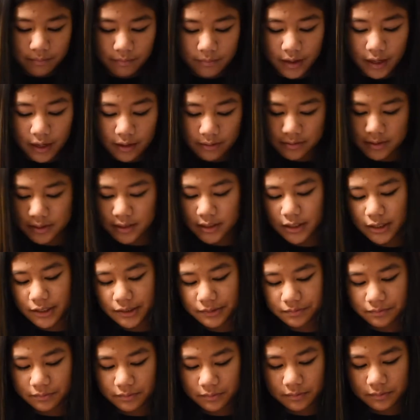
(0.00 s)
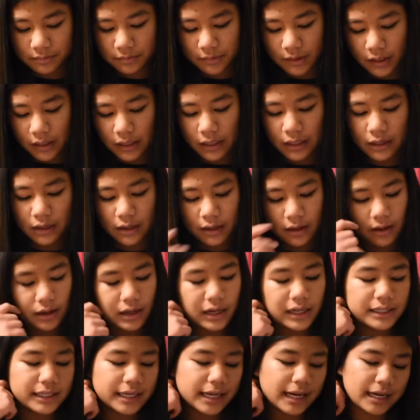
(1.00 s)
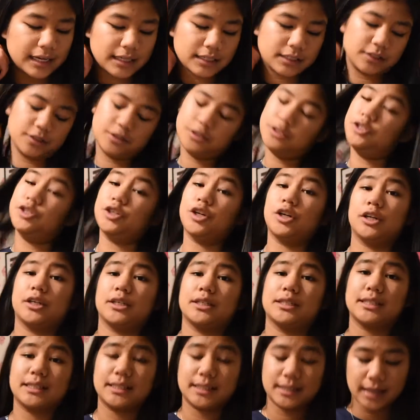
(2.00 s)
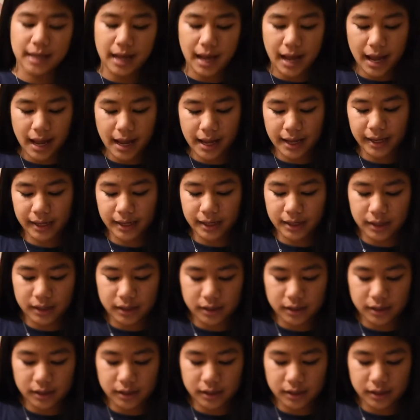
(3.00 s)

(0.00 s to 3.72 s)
Amazon, contacts, dark sky,